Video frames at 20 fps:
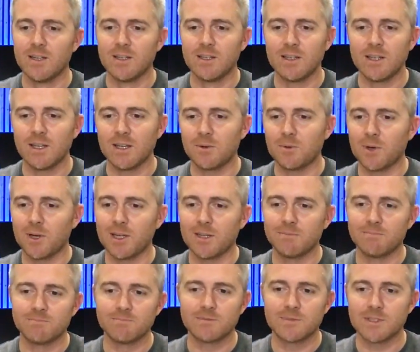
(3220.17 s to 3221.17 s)
Anyway,
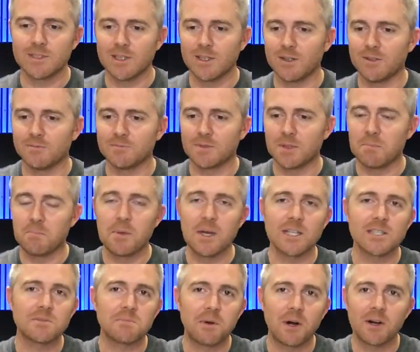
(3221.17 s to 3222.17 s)
so the
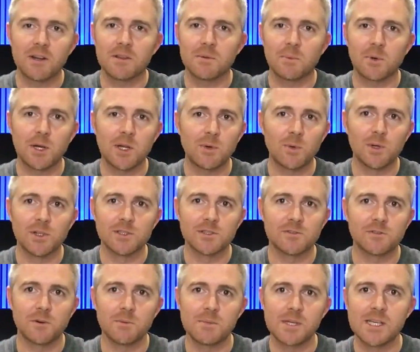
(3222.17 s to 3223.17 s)
best part of the prequels
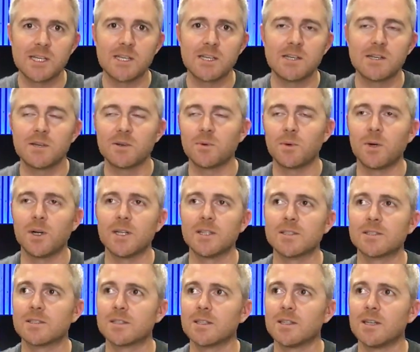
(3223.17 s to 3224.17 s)
for me
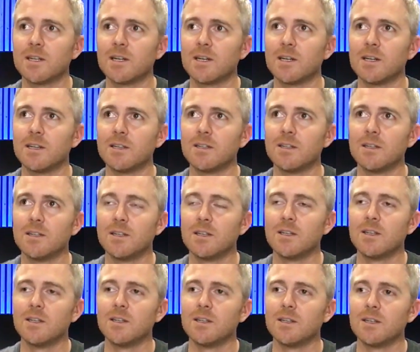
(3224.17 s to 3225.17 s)
was uh,
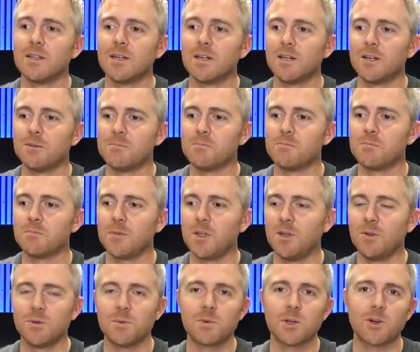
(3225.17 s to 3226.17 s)
um,
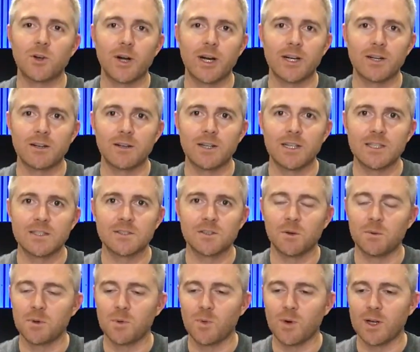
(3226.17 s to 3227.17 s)
Ewan McGregor as
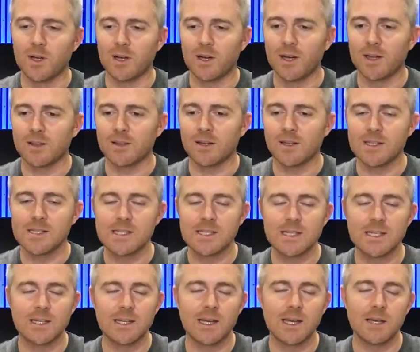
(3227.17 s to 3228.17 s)
Obi-Wan. I thought he
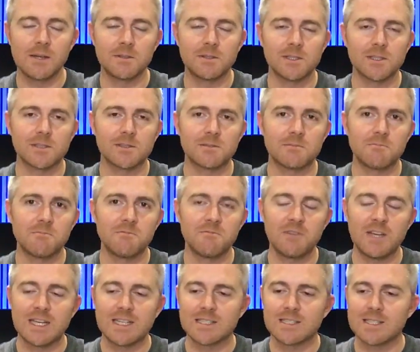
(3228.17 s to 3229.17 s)
did a just
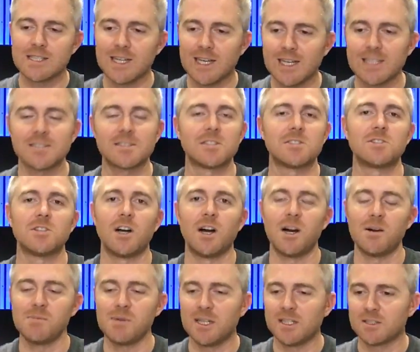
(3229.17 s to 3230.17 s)
fantastic
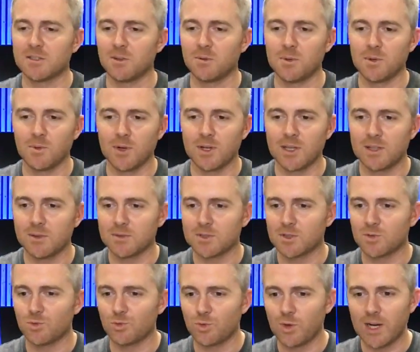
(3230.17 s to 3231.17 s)
job as Obi-Wan. He was
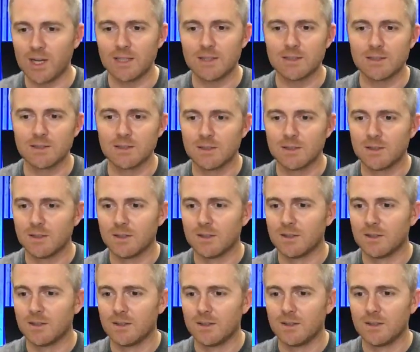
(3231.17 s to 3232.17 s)
great.
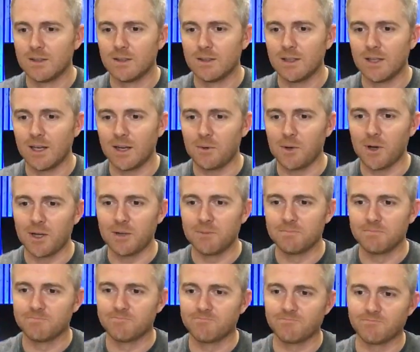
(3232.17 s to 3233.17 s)
Anyway,
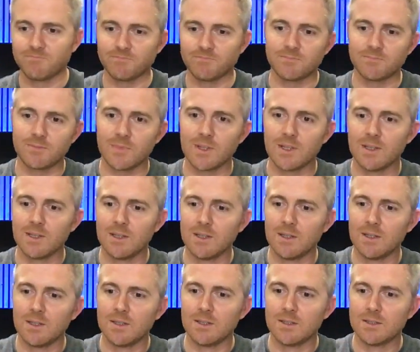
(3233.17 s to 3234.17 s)

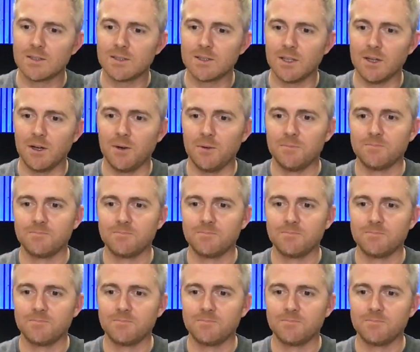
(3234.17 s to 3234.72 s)
so